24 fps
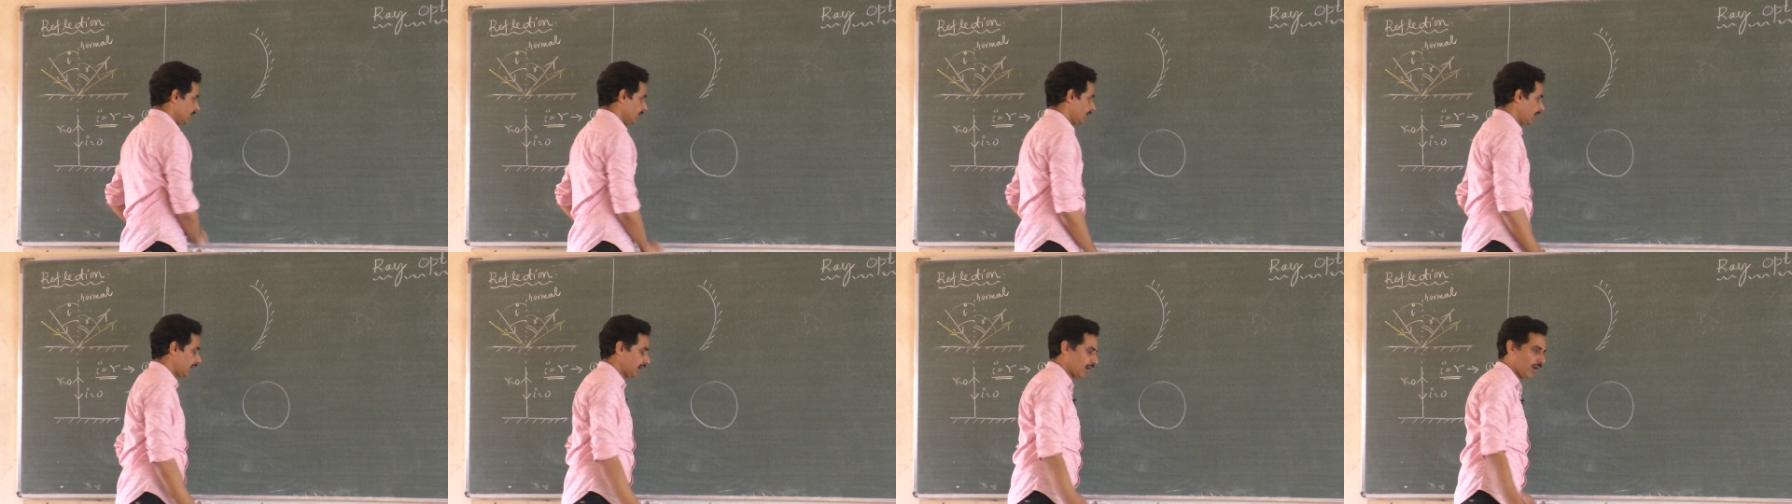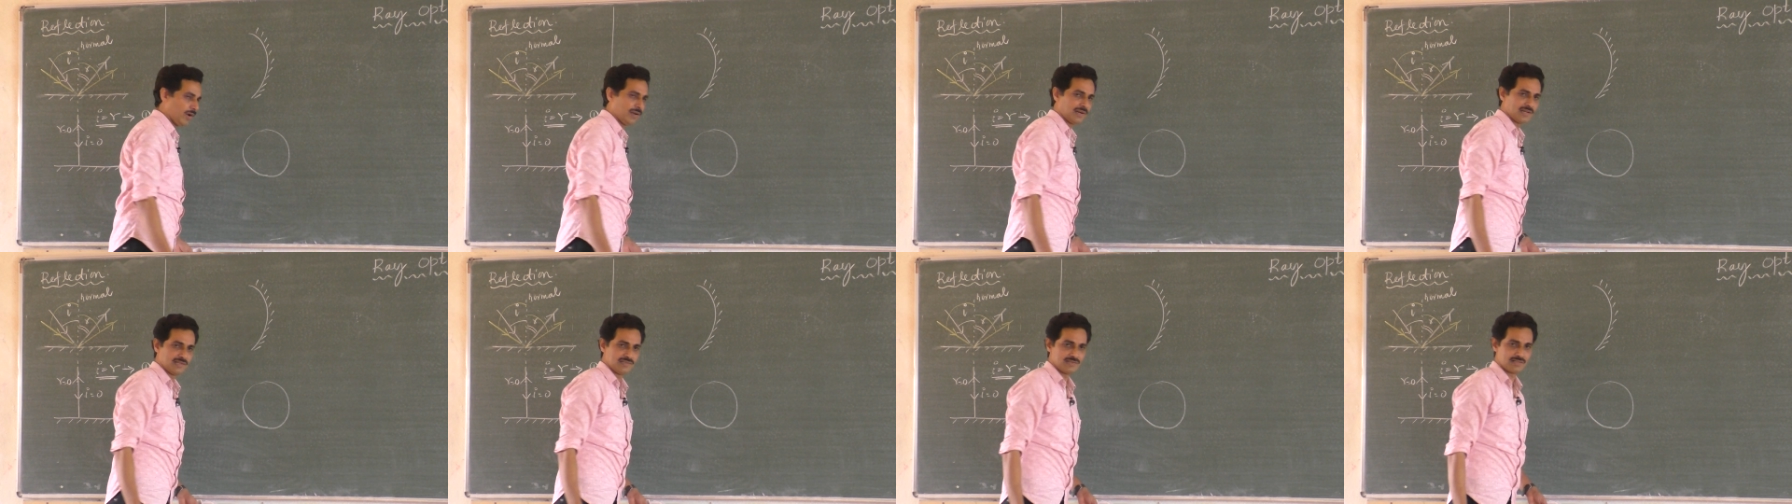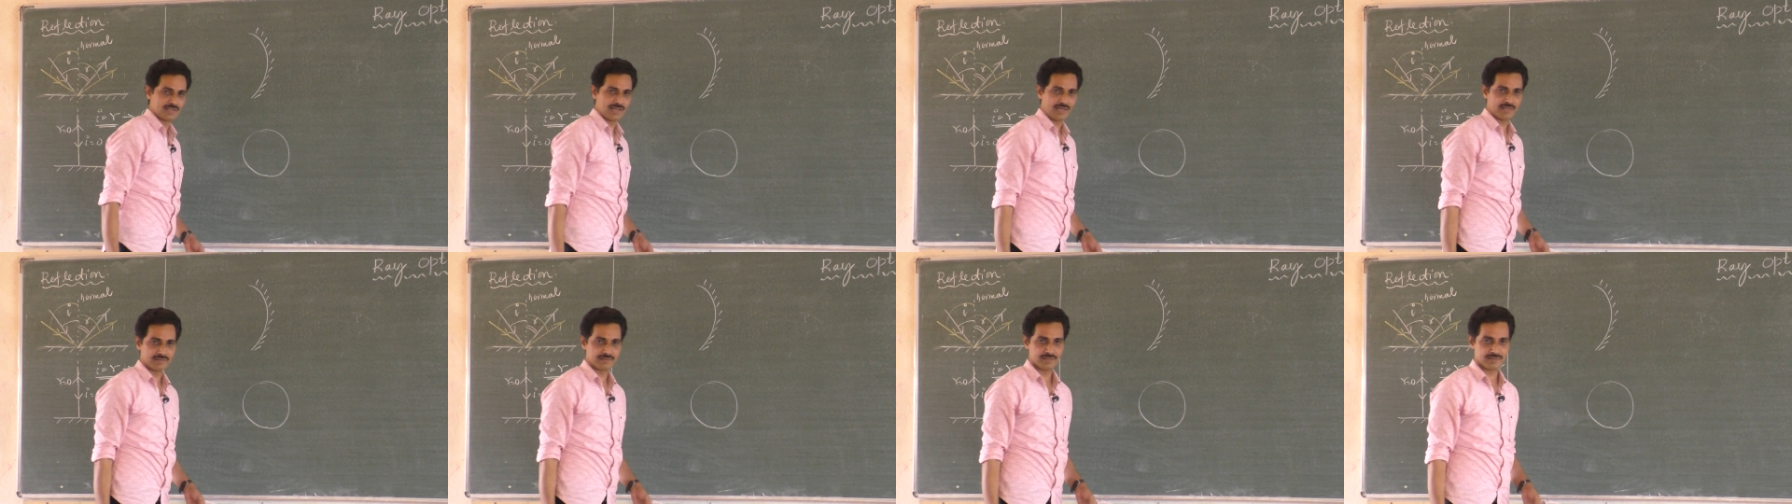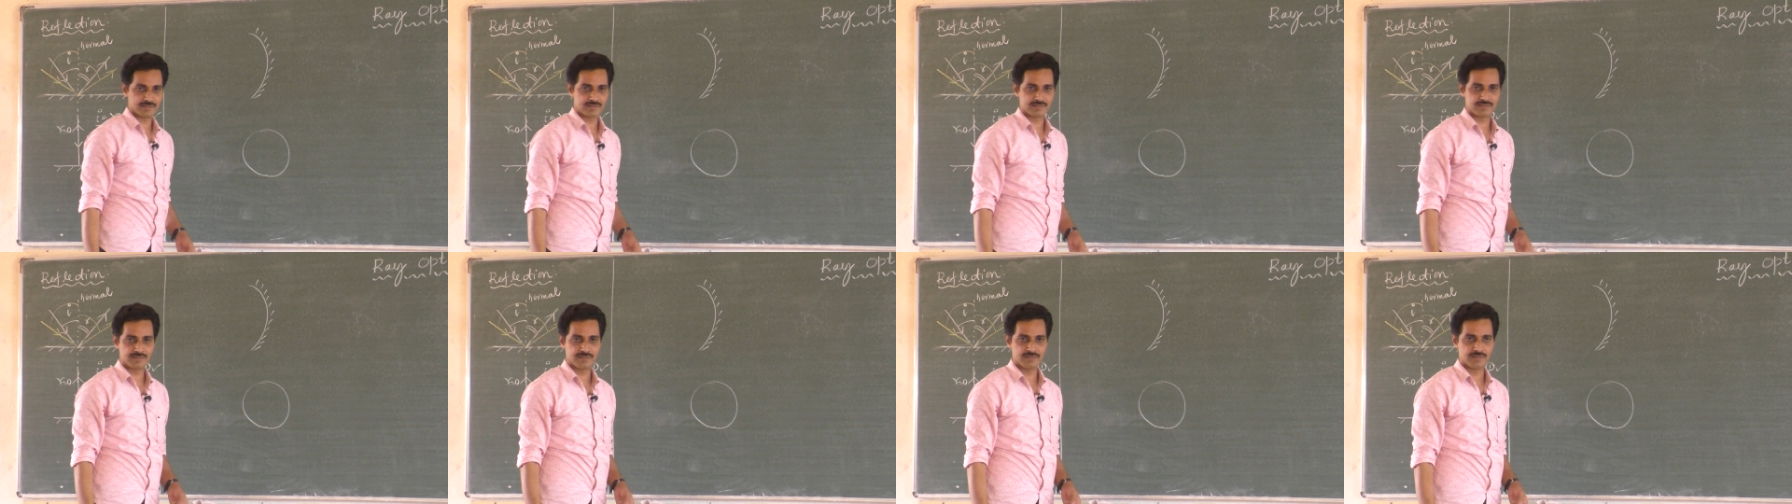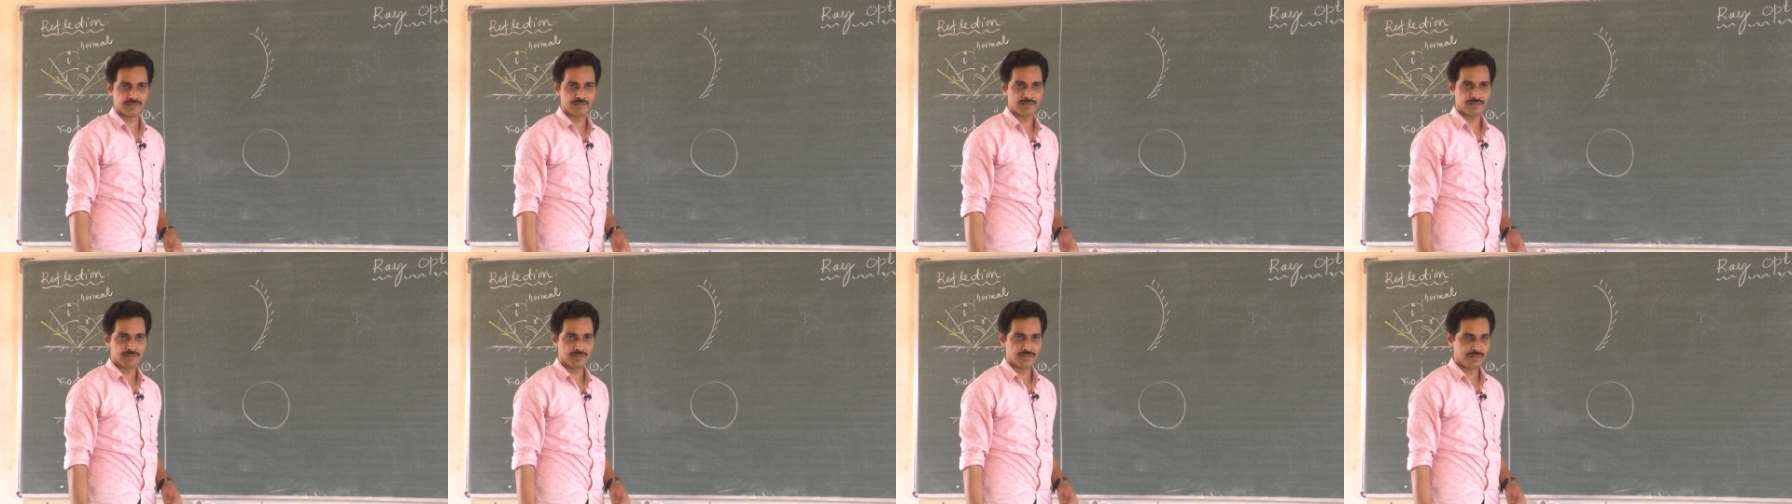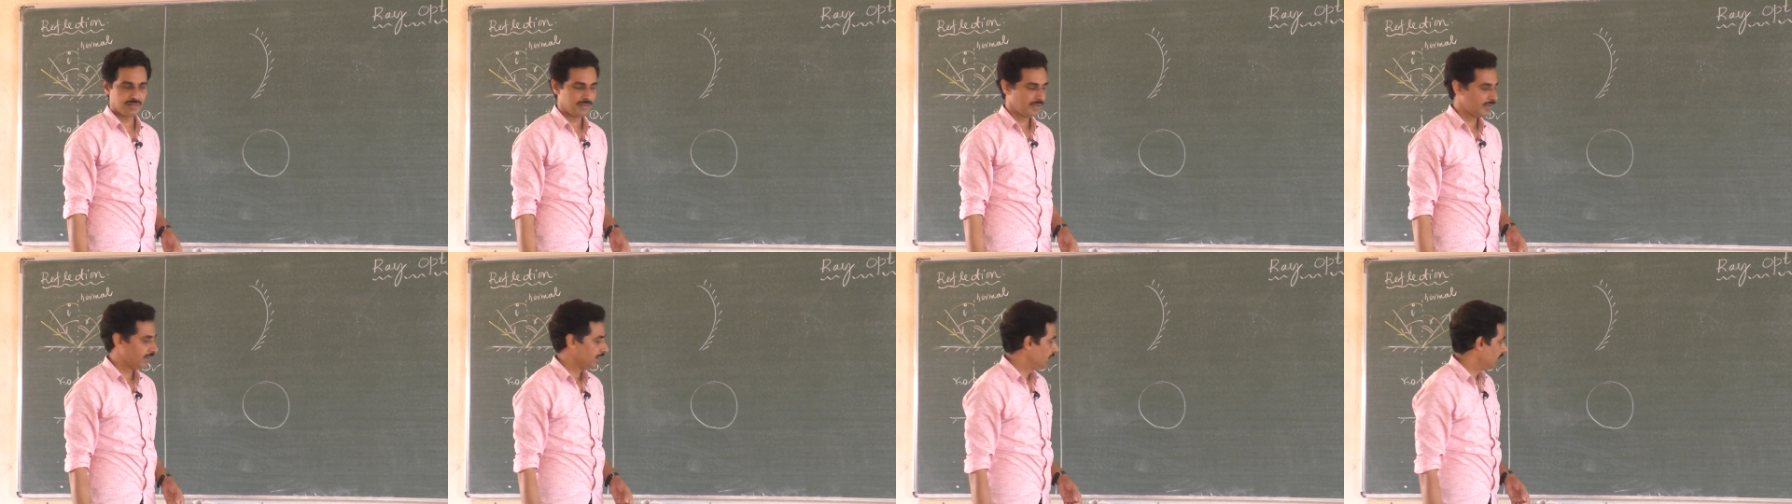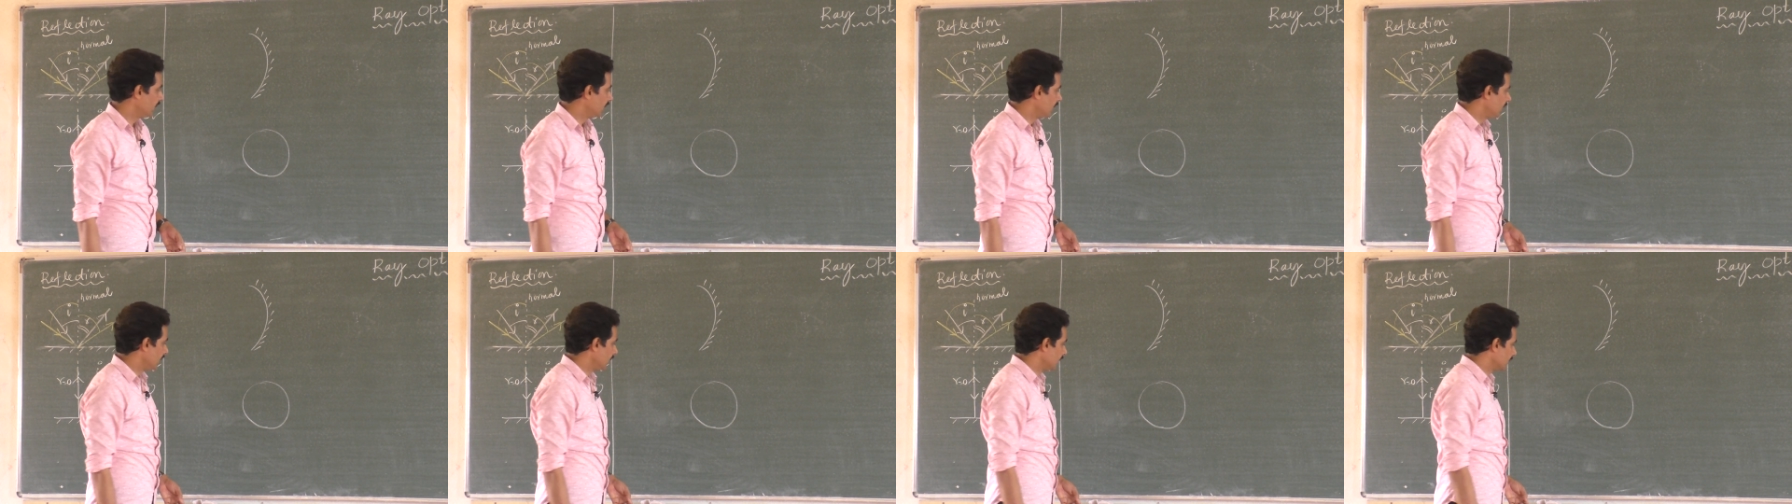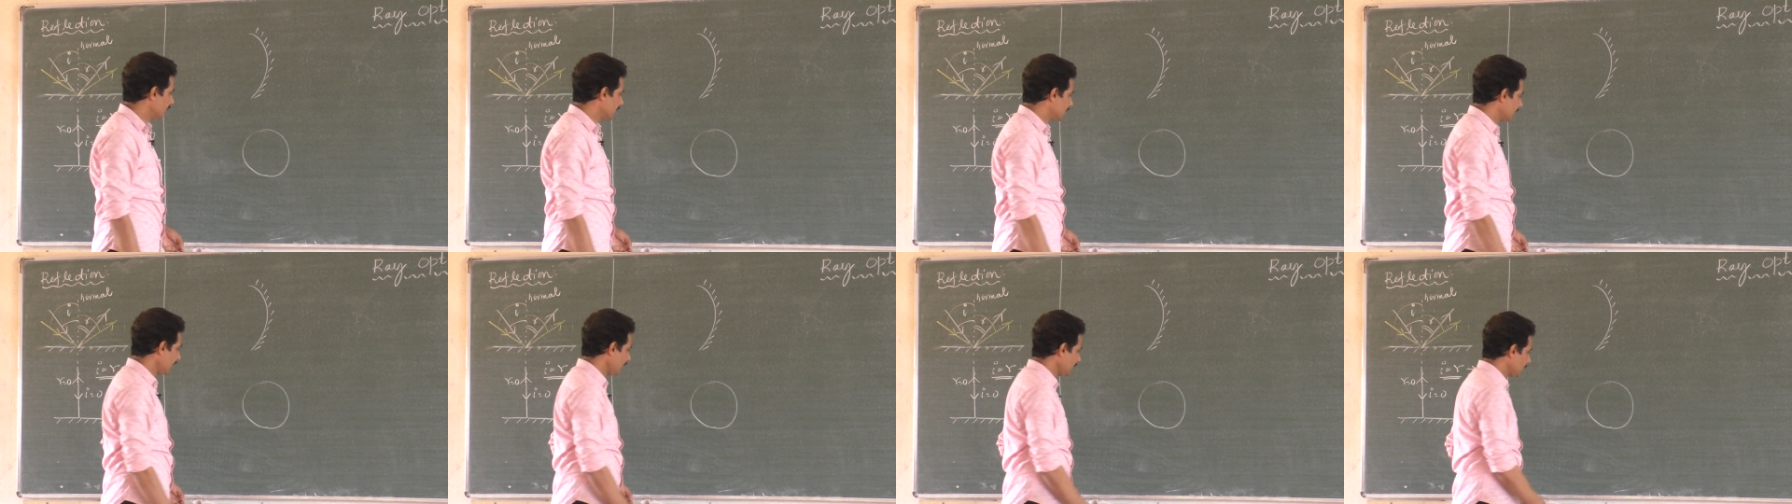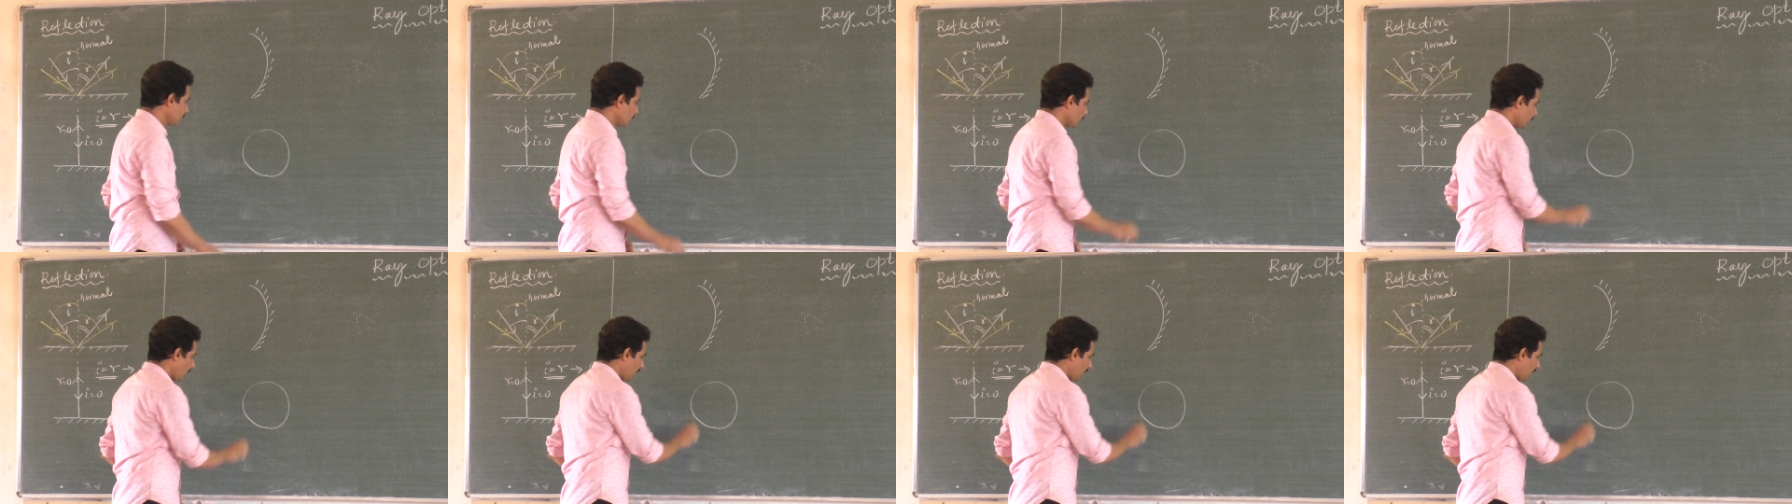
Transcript: an orange like this. Cut